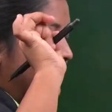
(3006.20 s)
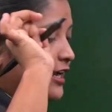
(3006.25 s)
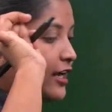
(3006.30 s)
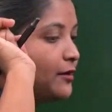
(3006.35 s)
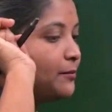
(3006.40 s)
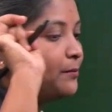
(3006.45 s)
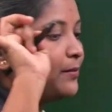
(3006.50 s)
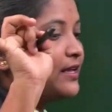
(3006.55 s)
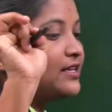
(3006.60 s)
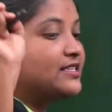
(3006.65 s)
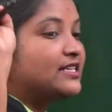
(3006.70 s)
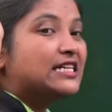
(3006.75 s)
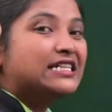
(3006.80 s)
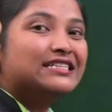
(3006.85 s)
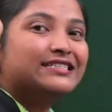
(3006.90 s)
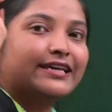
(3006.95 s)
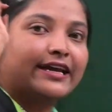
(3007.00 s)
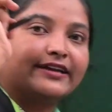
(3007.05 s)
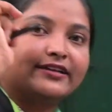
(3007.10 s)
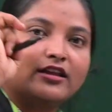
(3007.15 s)
place inside
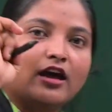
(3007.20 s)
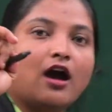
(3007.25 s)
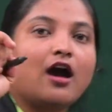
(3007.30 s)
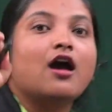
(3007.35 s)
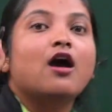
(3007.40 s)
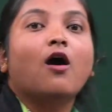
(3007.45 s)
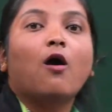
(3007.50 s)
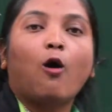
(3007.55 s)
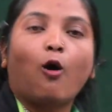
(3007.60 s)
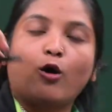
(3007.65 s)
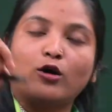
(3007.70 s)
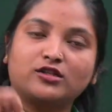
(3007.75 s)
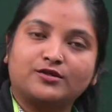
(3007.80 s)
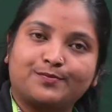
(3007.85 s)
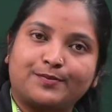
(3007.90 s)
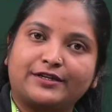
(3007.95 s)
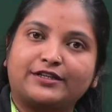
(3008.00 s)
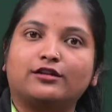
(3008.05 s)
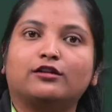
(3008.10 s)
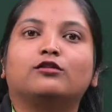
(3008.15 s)
the hospital
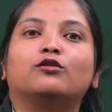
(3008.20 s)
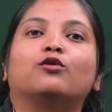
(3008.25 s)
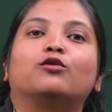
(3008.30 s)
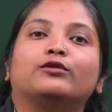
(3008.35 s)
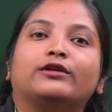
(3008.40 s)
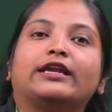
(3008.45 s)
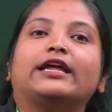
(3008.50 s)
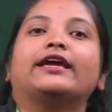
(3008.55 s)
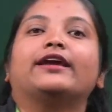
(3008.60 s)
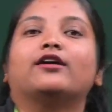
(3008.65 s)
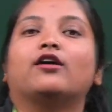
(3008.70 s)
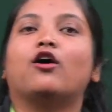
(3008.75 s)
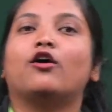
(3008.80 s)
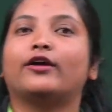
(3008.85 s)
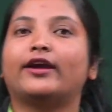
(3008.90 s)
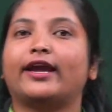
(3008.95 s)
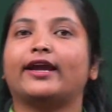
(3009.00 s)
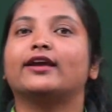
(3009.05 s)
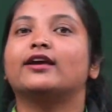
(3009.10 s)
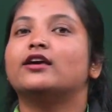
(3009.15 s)
only. Okay,
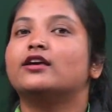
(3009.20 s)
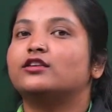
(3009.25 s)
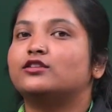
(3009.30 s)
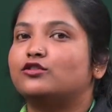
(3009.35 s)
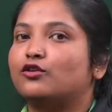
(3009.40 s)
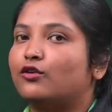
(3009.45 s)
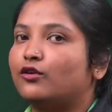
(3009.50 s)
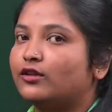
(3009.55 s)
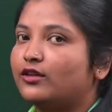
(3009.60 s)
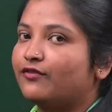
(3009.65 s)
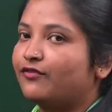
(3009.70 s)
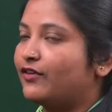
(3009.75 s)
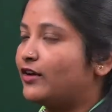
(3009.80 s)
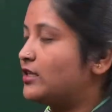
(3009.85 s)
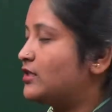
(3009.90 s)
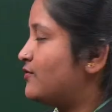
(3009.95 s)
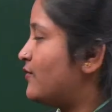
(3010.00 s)
so the first one